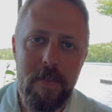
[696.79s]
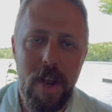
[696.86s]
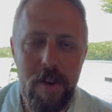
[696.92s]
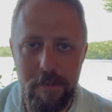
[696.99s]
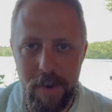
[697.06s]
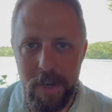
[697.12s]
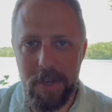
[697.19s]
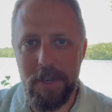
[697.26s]
I
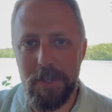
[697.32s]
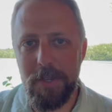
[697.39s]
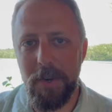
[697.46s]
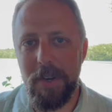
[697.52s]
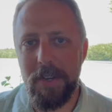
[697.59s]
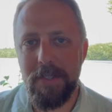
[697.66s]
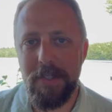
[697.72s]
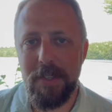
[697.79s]
invite you to
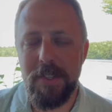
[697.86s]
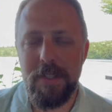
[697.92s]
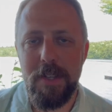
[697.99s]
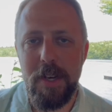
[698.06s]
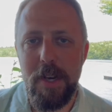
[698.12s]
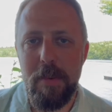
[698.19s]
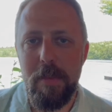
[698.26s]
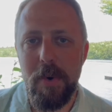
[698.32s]
join us on
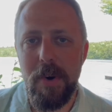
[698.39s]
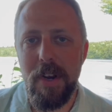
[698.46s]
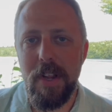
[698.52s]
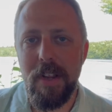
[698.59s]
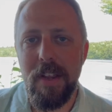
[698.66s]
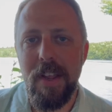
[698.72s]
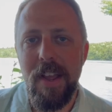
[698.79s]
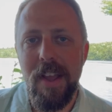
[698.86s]
Sunday
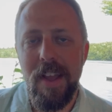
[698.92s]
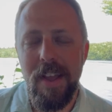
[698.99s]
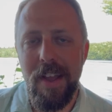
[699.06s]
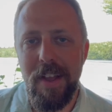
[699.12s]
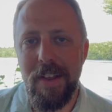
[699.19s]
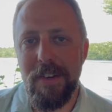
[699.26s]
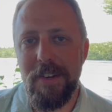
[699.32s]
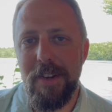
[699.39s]
morning
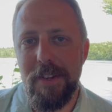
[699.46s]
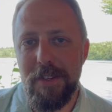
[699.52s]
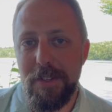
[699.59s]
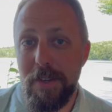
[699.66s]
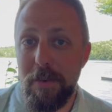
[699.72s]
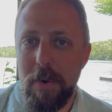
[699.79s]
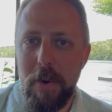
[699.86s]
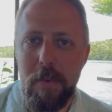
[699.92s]
and
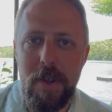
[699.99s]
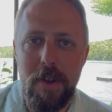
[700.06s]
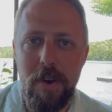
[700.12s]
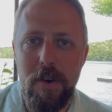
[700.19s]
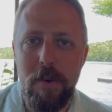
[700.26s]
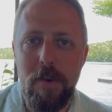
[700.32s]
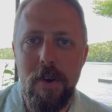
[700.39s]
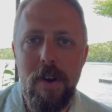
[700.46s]
see where we
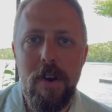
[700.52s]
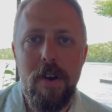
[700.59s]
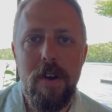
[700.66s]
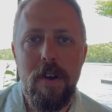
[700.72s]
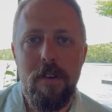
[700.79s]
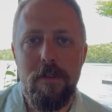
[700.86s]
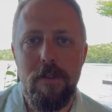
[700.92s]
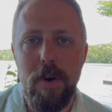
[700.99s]
go
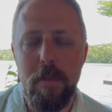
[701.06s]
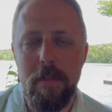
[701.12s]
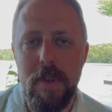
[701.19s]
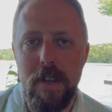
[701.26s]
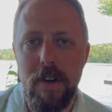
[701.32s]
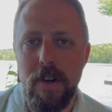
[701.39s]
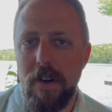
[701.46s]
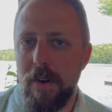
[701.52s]
from
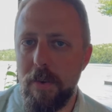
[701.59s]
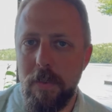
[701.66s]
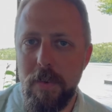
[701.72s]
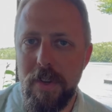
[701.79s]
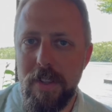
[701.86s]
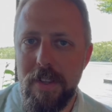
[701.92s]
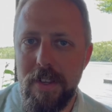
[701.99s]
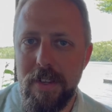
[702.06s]
here
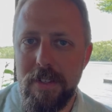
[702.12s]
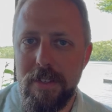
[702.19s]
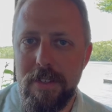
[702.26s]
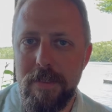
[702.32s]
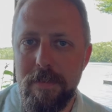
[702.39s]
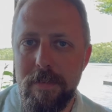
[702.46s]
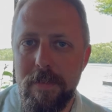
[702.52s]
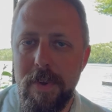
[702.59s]
with this.
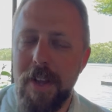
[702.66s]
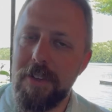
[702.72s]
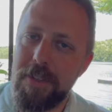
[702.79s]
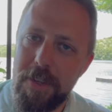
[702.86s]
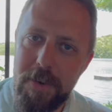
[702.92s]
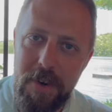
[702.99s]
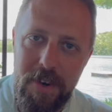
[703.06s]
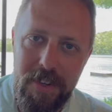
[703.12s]
I'll
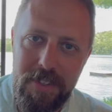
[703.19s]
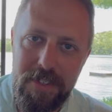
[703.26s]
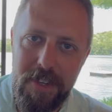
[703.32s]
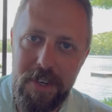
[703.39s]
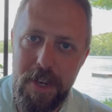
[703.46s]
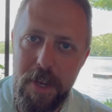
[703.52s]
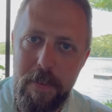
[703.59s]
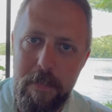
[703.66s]
see you all on
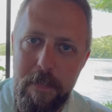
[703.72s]
Sunday.